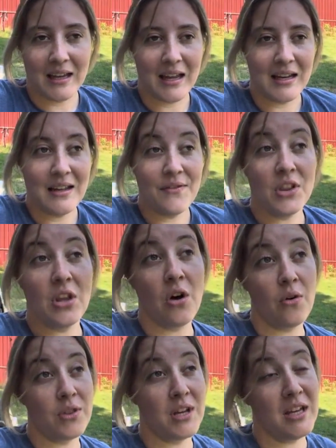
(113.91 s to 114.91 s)
And even
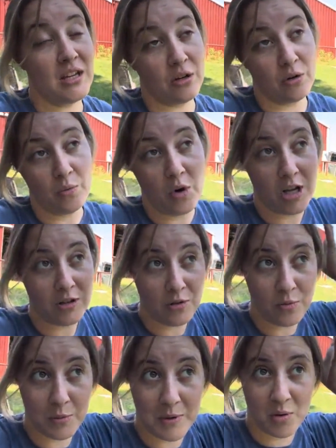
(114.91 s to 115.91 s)
though the ear one
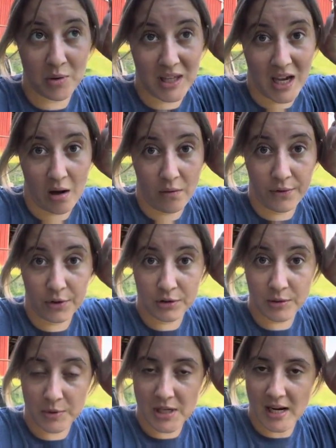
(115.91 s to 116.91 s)
would be really helpful to
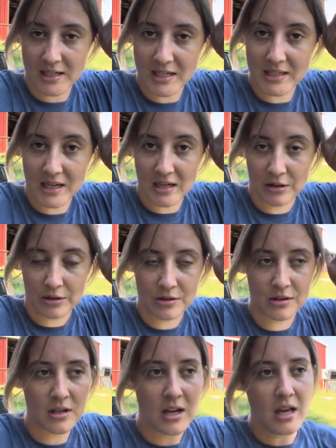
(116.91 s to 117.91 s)
protect his ears,